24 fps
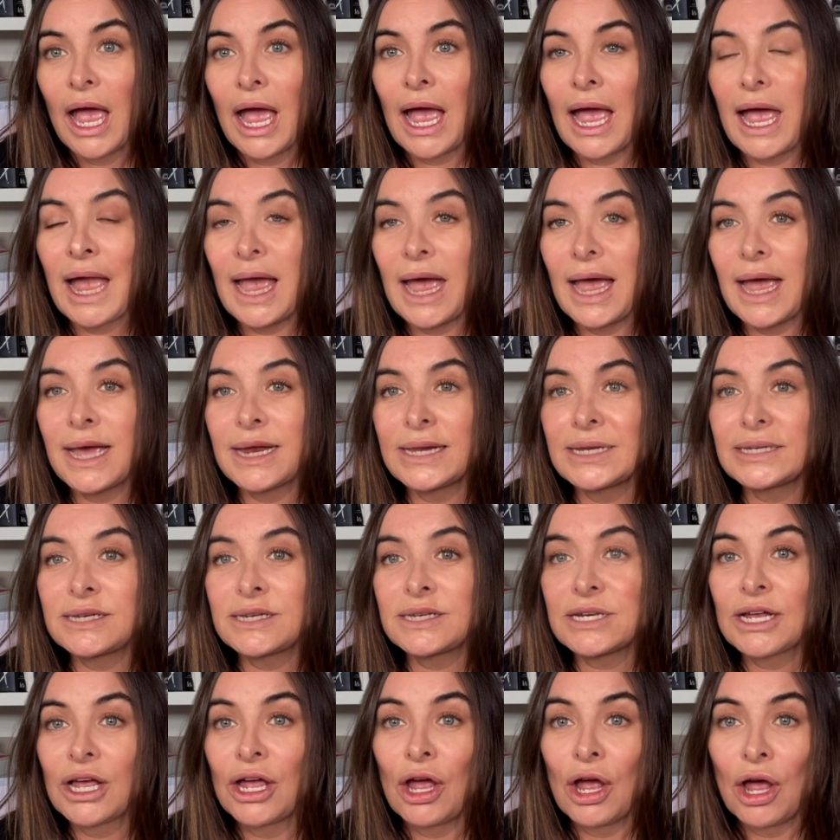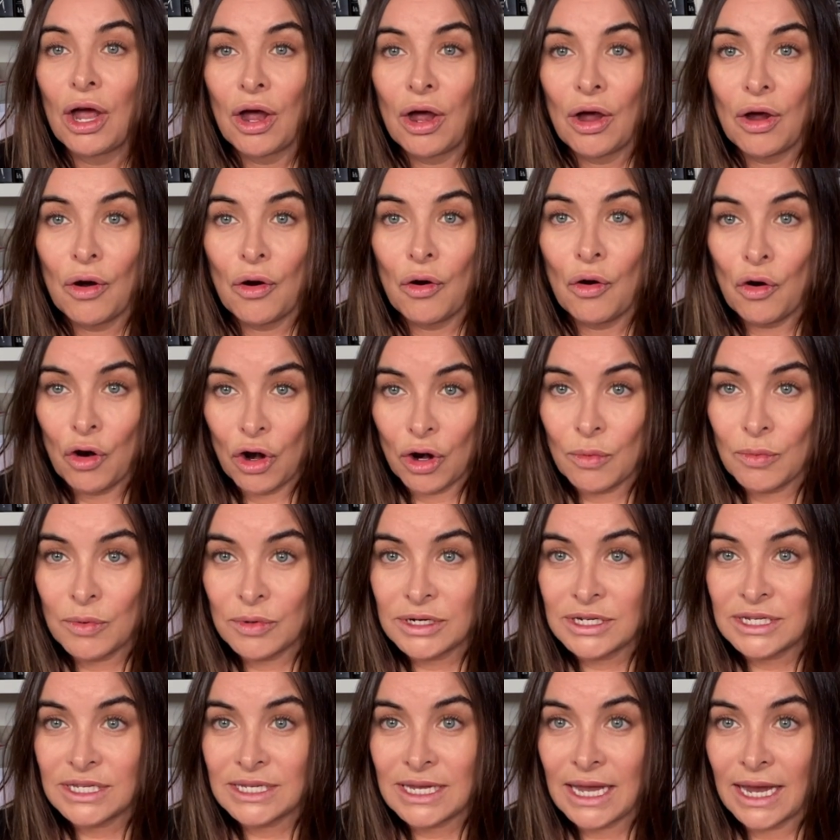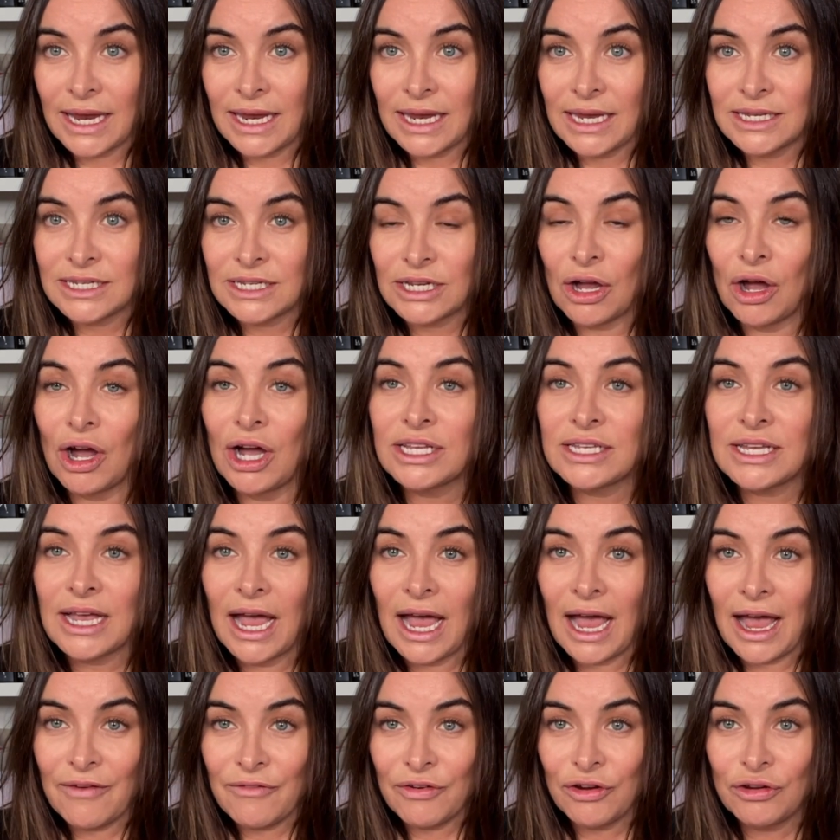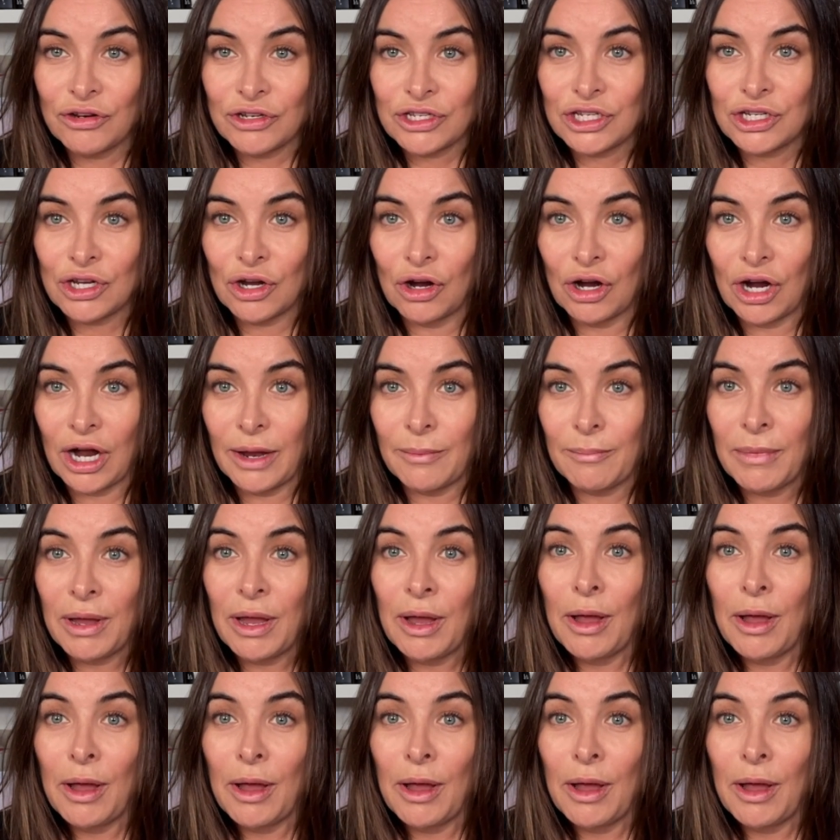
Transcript: And all I want to say is guys, have a good time.